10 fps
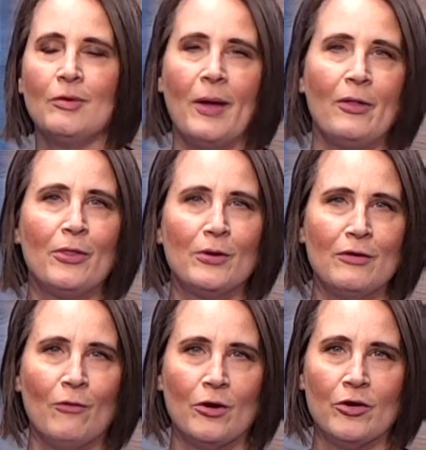about
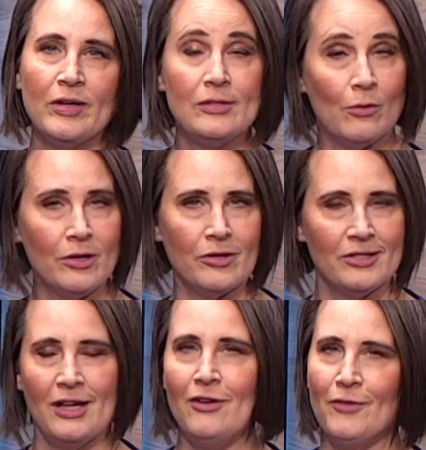34 degrees, or
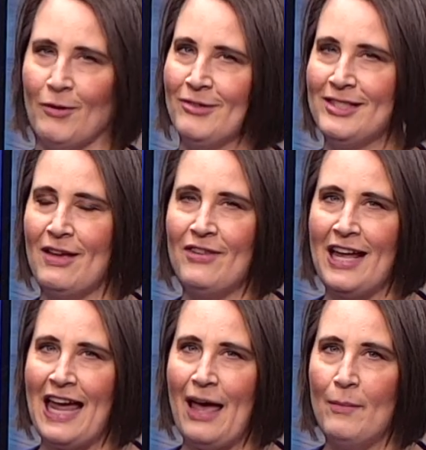yourself around 7
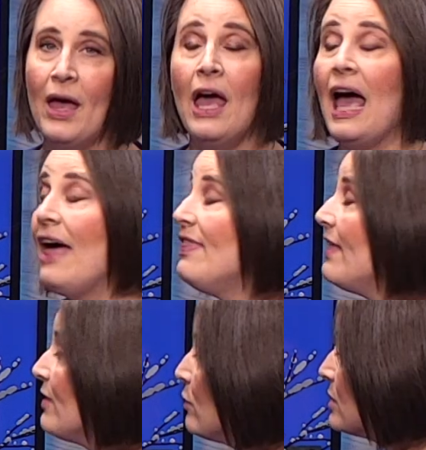a.m. And
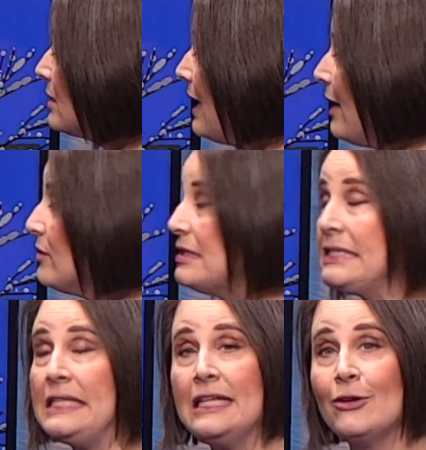then those
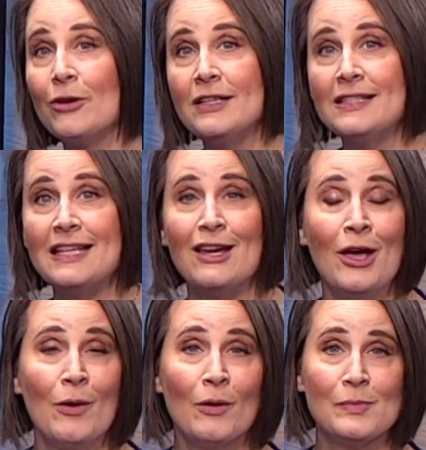clouds decreasing.
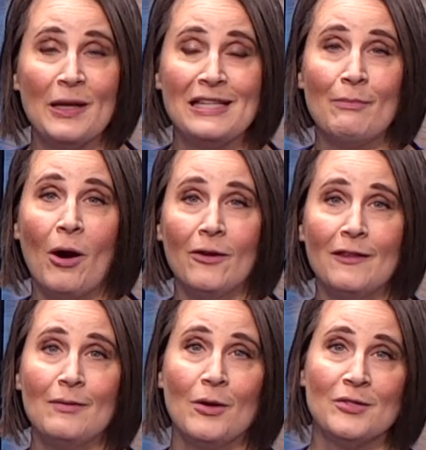We're expecting
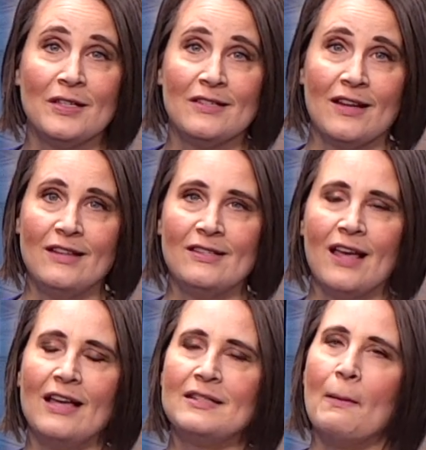partly to mostly sunny
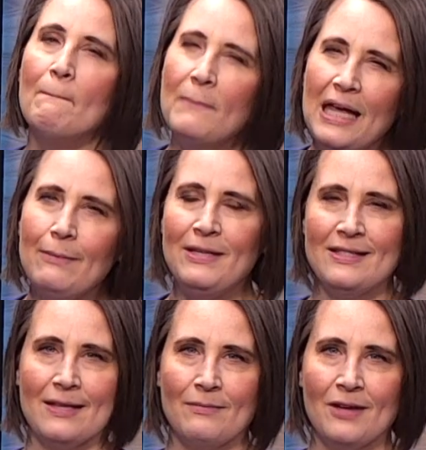skies, maybe
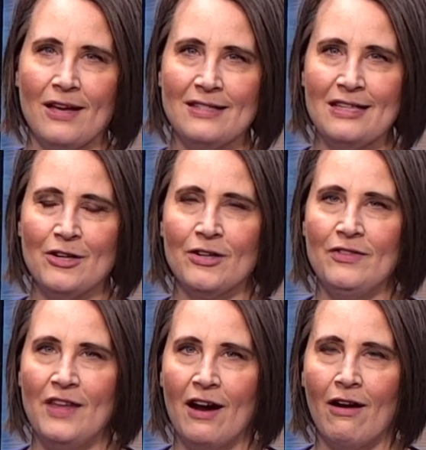some gusts here
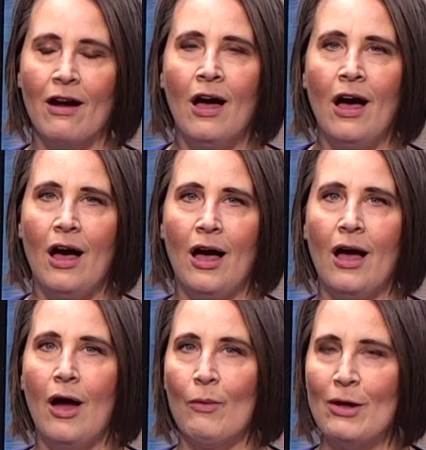and there
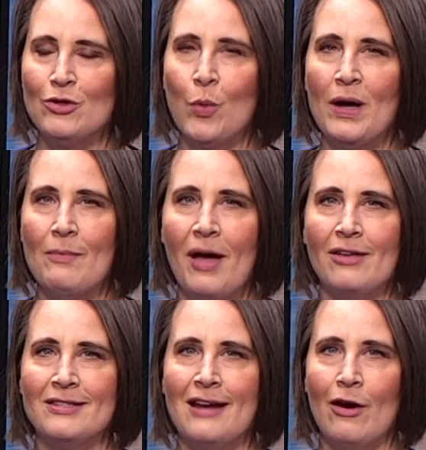around 20
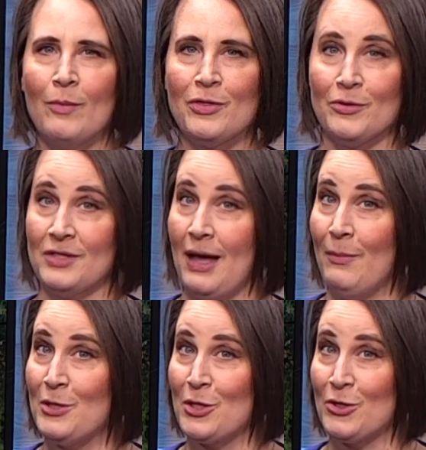miles an hour. But those
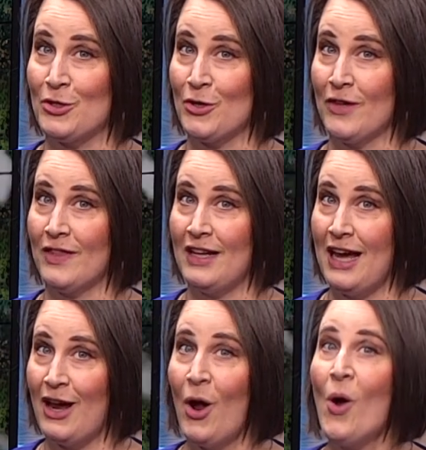temperatures during the
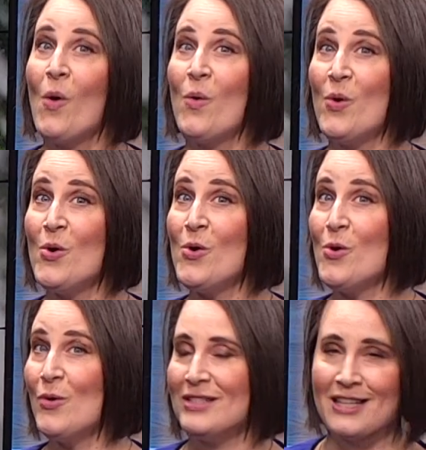day,
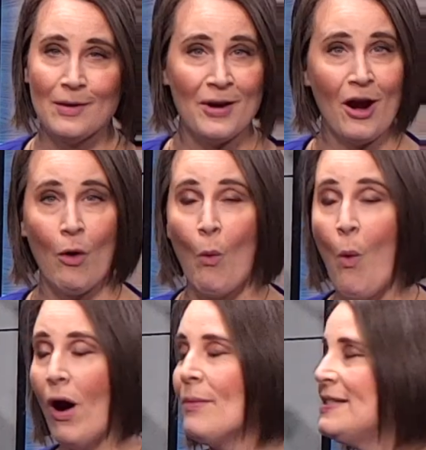it's going to be our
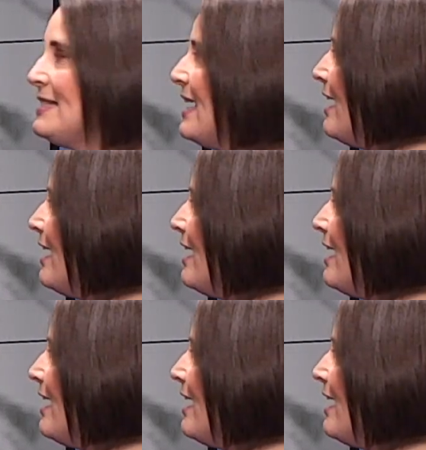warmest day